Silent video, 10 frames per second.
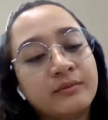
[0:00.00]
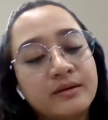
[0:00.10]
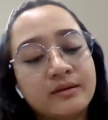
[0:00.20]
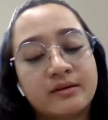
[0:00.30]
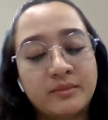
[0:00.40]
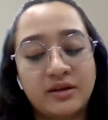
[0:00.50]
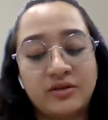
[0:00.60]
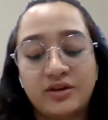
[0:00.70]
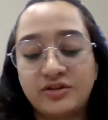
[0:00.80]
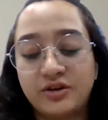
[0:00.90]
I think business
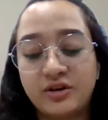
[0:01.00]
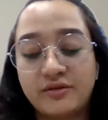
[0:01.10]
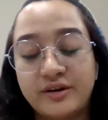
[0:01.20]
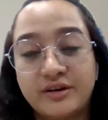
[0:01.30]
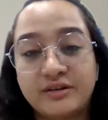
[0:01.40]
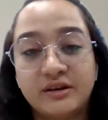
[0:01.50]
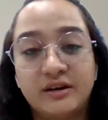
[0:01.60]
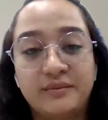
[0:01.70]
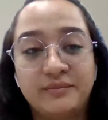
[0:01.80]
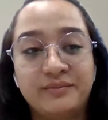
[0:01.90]
administration
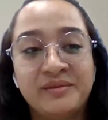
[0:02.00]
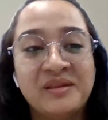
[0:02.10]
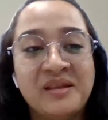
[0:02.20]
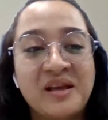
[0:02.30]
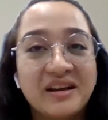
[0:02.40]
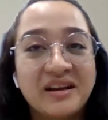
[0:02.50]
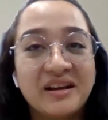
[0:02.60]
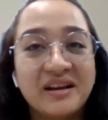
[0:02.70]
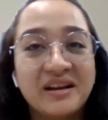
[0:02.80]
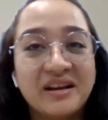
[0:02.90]
covers
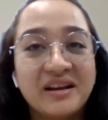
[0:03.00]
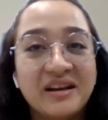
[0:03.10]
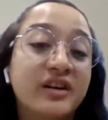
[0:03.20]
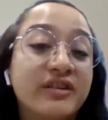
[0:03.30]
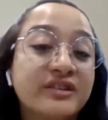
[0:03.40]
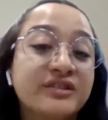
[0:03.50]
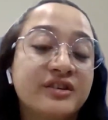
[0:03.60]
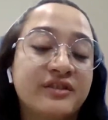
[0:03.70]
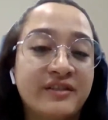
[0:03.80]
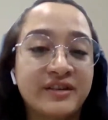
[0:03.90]
it's a general
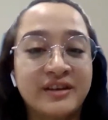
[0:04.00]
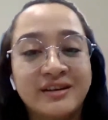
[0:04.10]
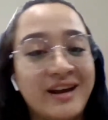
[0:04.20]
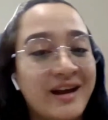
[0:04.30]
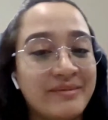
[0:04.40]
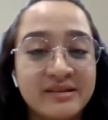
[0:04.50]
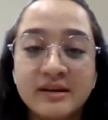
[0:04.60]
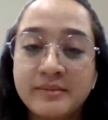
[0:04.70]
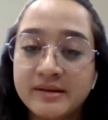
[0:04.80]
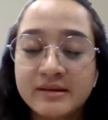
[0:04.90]
coverage of everything that
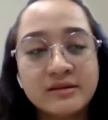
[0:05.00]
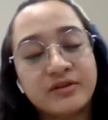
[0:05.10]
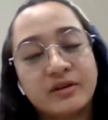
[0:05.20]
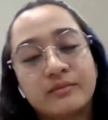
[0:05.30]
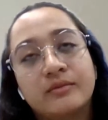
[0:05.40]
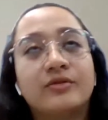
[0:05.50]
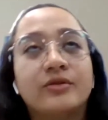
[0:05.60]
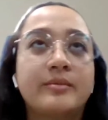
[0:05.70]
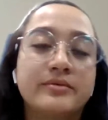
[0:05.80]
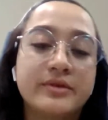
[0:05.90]
happens in a business,
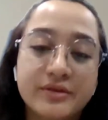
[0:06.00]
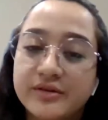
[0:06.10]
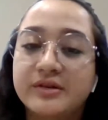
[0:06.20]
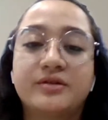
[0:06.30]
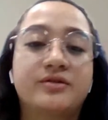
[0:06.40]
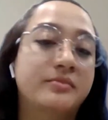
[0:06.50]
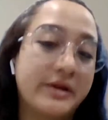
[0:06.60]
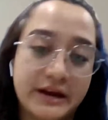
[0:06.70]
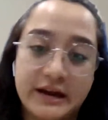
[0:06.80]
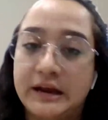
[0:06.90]
from human
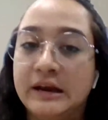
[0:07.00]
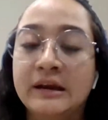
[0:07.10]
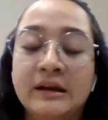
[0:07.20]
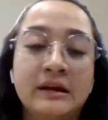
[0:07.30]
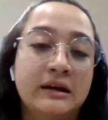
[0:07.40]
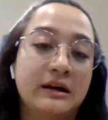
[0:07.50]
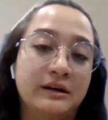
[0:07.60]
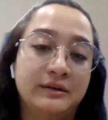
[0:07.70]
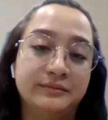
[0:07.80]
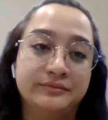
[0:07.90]
resources to marketing,
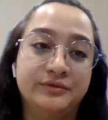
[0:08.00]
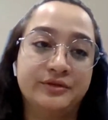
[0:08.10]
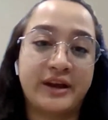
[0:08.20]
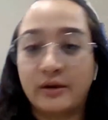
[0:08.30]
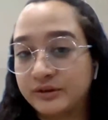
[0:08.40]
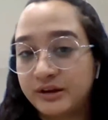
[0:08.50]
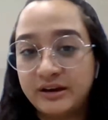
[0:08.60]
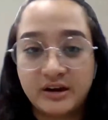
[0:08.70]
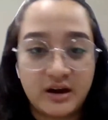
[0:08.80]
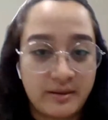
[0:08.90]
to
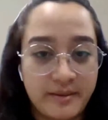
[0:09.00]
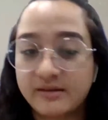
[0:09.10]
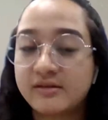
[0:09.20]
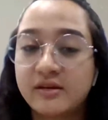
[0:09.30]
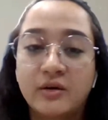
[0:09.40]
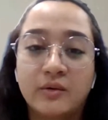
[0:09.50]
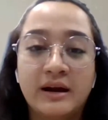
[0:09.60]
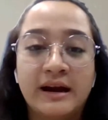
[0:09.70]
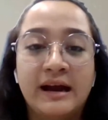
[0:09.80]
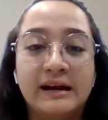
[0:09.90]
accounting, economics.
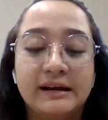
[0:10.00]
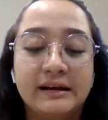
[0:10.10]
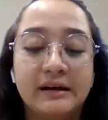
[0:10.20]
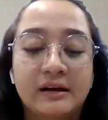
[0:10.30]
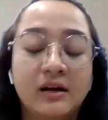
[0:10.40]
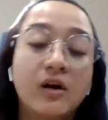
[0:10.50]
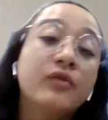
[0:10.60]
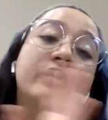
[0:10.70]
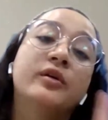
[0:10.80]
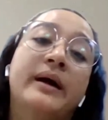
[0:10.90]
So I had like a
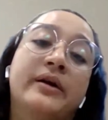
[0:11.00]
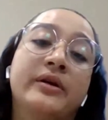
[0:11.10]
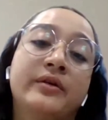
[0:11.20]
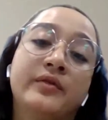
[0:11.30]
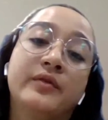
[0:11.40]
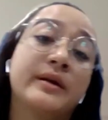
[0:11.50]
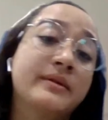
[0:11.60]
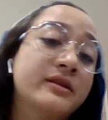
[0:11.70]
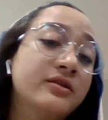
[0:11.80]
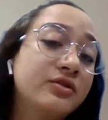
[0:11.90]
overall background of
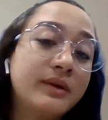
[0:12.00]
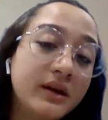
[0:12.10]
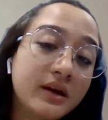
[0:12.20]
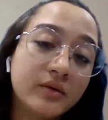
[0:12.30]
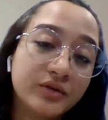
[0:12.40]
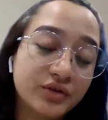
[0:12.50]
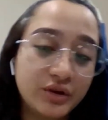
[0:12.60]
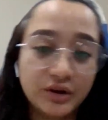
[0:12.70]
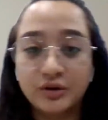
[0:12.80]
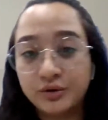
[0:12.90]
what a business should be and
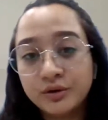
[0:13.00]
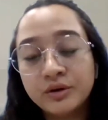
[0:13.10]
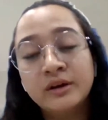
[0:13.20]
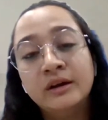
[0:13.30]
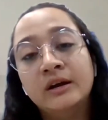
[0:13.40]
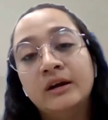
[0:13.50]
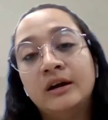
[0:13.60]
what should you do.